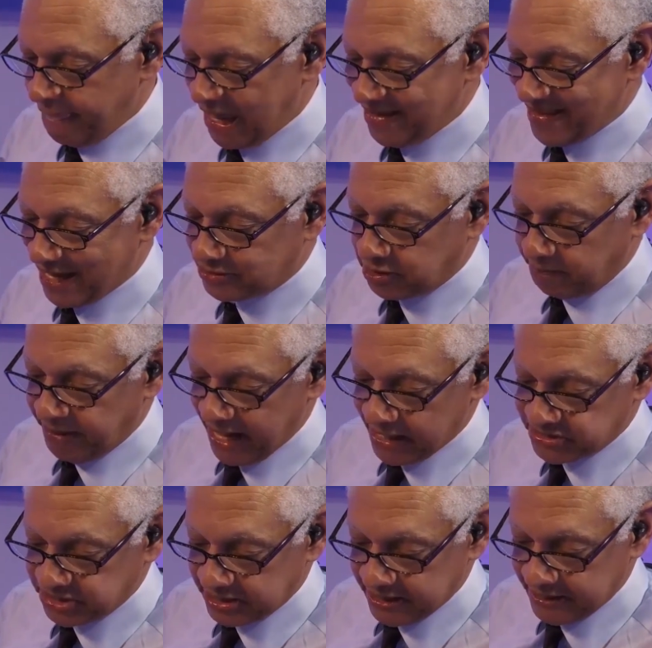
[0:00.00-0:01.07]
In that
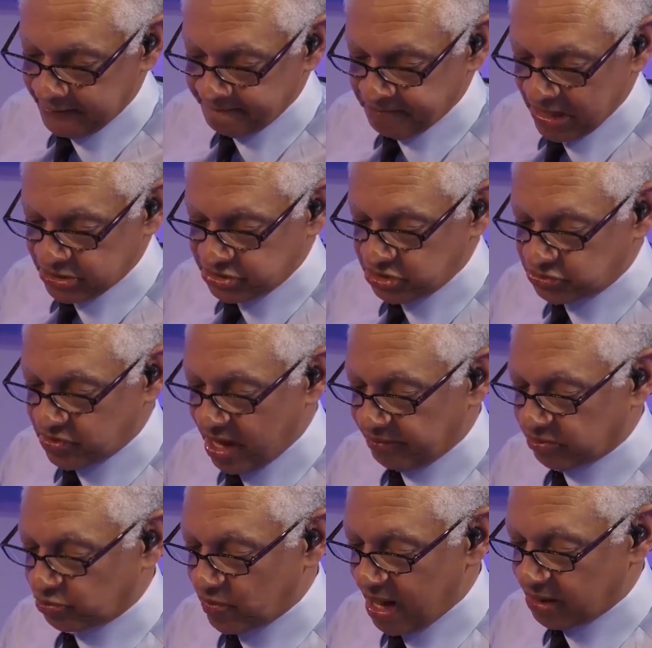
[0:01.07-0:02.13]
capacity, she
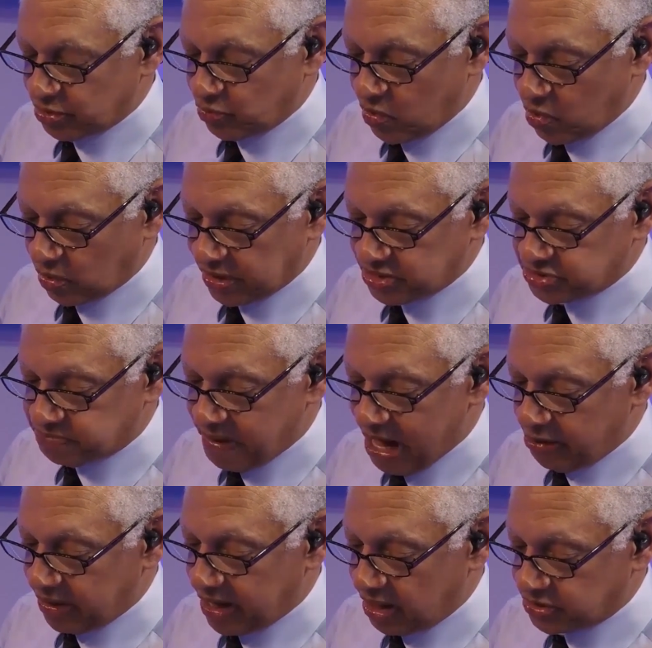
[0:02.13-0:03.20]
traveled around the world
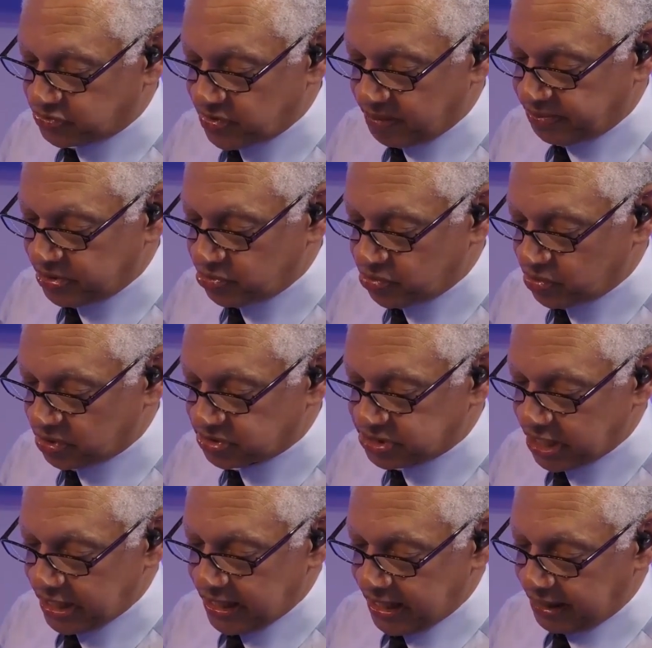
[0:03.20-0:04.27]
inspiring entrepreneurs
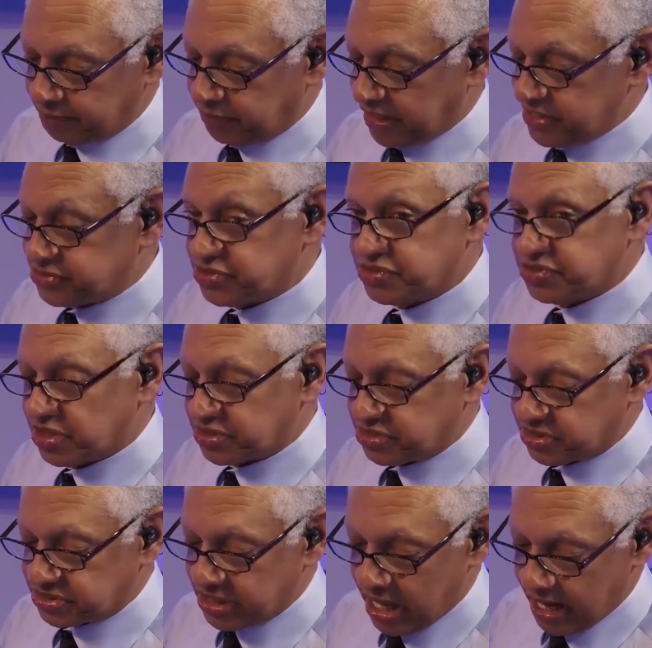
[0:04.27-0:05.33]
in places such
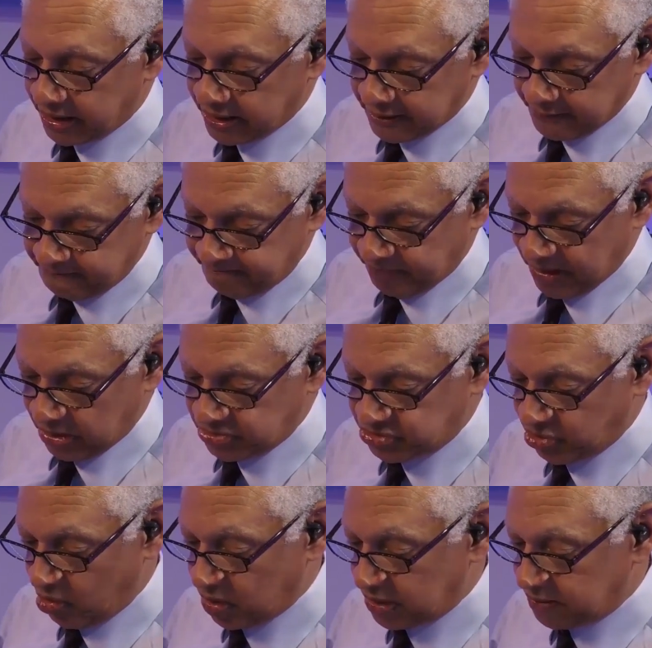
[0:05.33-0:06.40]
as Ghana,
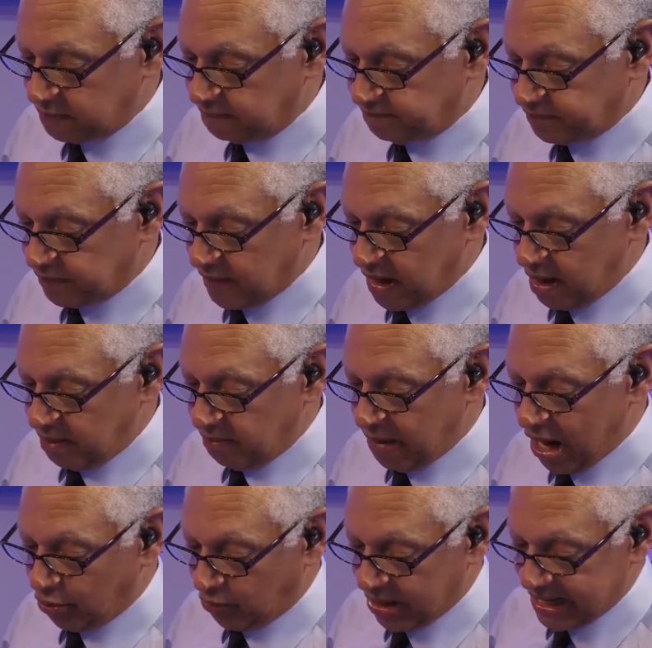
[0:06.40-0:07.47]
Jordan,
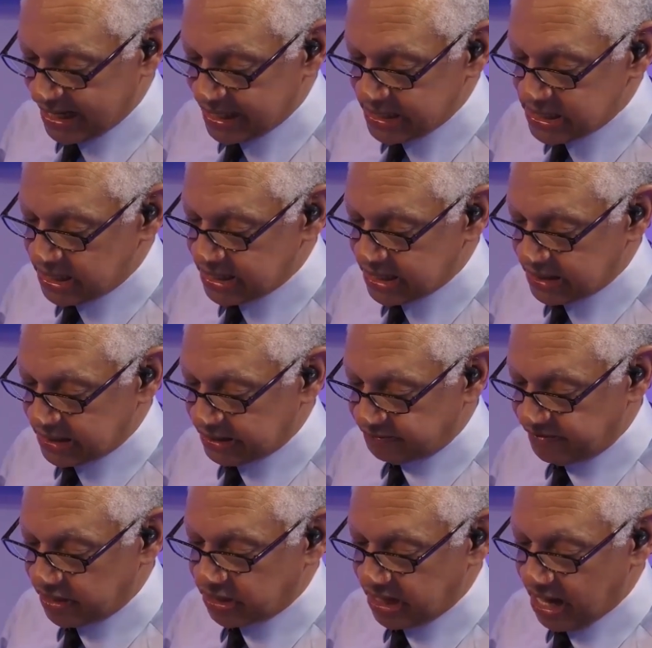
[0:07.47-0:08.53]
Bahrain,
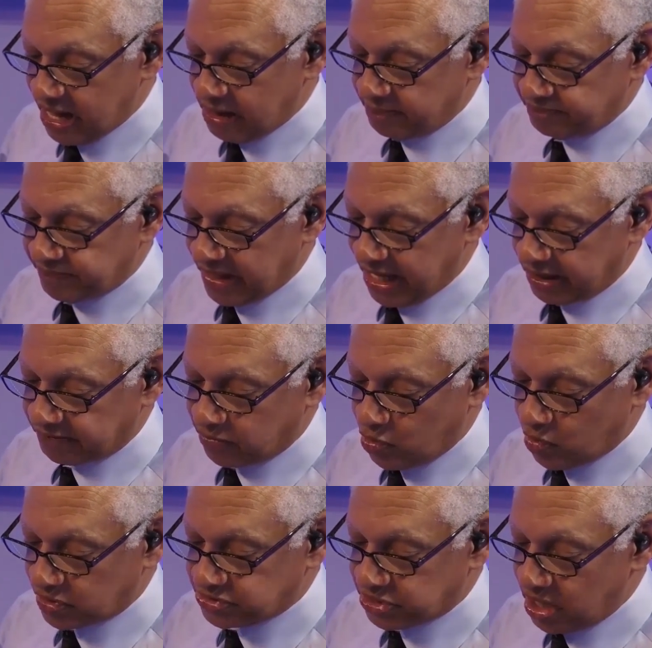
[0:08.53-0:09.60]
Vietnam, and of
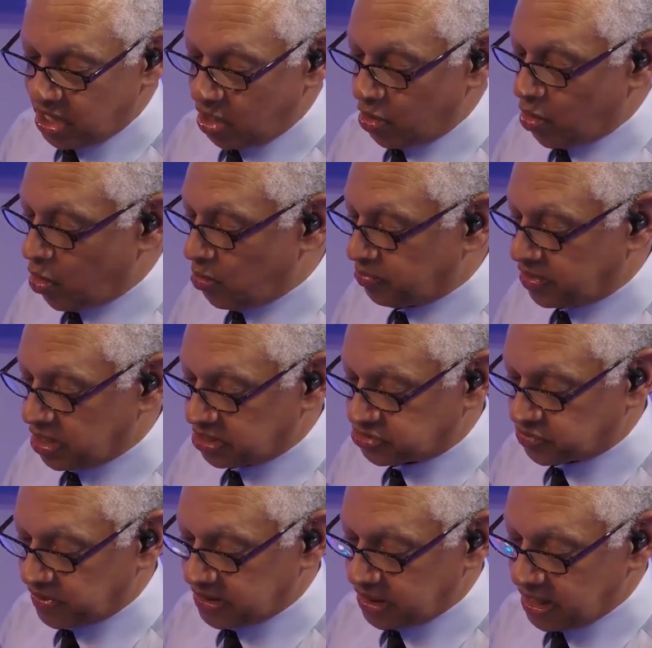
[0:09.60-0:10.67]
course, her home
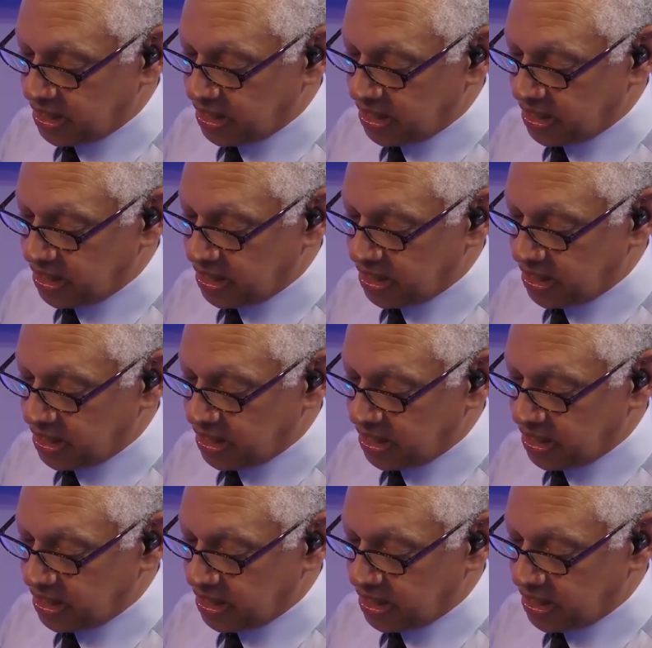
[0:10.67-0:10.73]
country